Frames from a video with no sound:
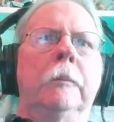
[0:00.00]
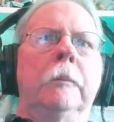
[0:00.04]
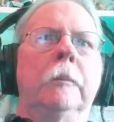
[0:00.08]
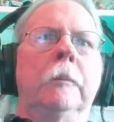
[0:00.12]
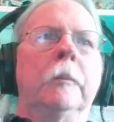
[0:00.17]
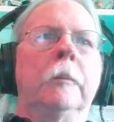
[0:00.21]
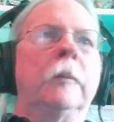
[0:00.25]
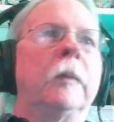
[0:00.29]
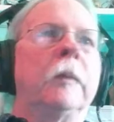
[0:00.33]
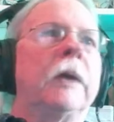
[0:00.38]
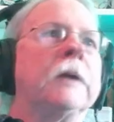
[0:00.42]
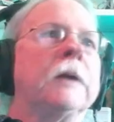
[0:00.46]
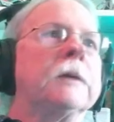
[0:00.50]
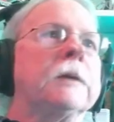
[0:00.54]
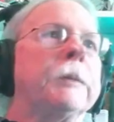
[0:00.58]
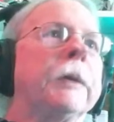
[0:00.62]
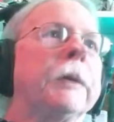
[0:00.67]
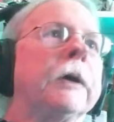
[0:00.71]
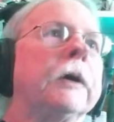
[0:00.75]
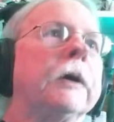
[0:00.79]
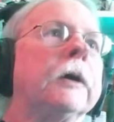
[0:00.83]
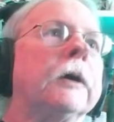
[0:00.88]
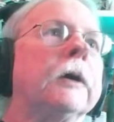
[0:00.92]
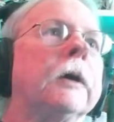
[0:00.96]
That's
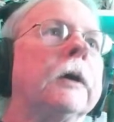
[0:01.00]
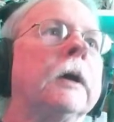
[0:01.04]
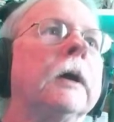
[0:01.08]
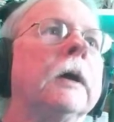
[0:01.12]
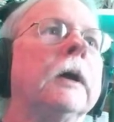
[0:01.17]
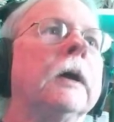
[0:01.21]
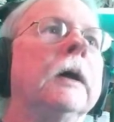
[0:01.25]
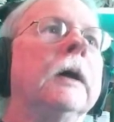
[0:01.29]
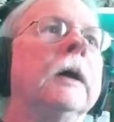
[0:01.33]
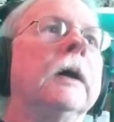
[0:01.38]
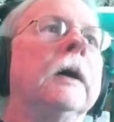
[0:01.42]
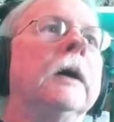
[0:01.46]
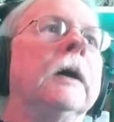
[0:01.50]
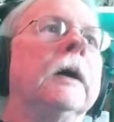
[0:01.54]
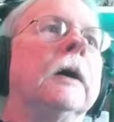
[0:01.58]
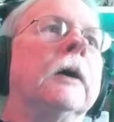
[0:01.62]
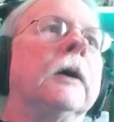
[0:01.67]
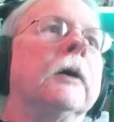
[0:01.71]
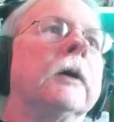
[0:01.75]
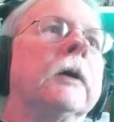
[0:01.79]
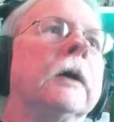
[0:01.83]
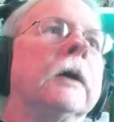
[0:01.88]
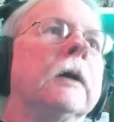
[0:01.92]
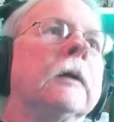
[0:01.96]
better.
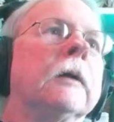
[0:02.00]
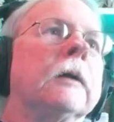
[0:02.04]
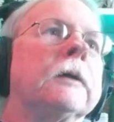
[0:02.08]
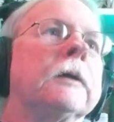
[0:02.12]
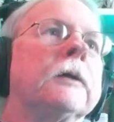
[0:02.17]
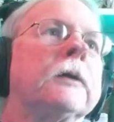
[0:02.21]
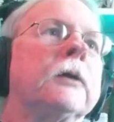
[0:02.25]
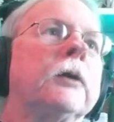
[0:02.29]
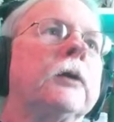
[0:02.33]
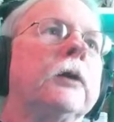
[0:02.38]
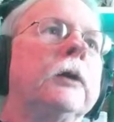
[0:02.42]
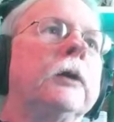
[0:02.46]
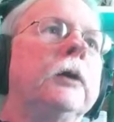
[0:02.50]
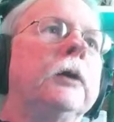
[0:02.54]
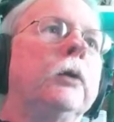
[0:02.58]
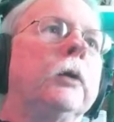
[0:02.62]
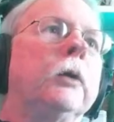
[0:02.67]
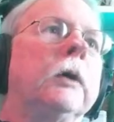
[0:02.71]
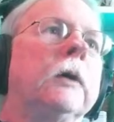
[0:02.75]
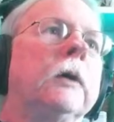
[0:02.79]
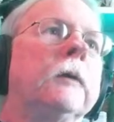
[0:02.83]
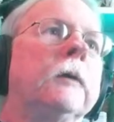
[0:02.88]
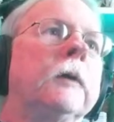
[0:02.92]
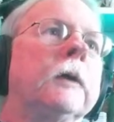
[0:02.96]
Okay, let's turn you
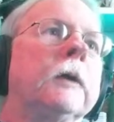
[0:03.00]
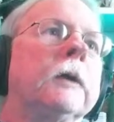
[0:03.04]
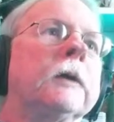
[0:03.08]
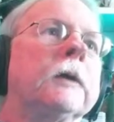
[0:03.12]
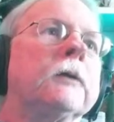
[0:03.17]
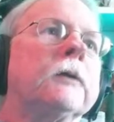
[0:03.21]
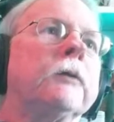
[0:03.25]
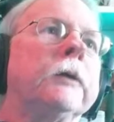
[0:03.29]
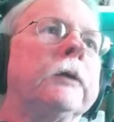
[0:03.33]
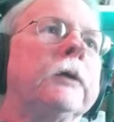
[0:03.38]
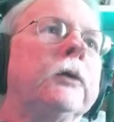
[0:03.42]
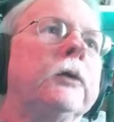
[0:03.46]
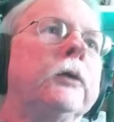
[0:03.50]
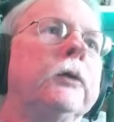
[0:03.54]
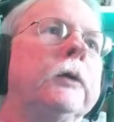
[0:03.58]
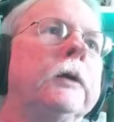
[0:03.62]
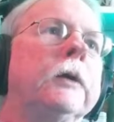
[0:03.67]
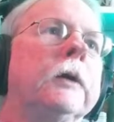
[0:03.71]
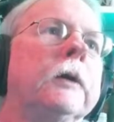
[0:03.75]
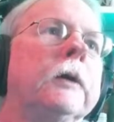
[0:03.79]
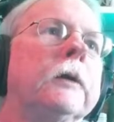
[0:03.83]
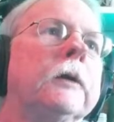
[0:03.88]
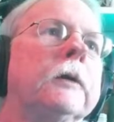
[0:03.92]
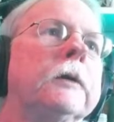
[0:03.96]
off and let's redo the
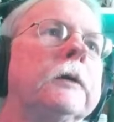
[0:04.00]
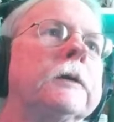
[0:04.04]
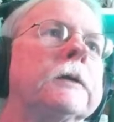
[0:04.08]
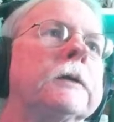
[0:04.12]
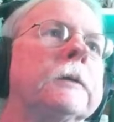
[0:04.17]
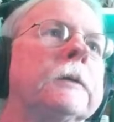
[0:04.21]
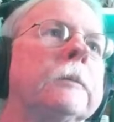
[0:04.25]
others.